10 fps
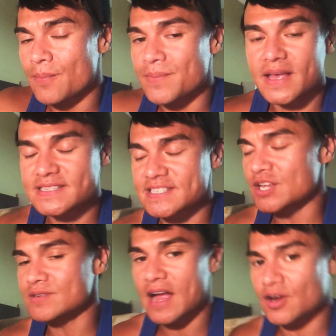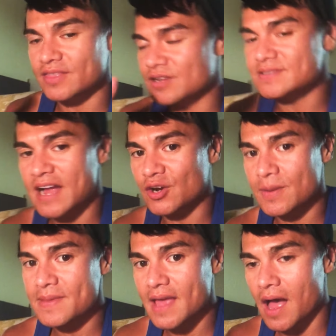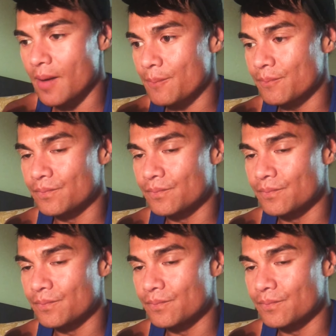because they're not there's not going to be a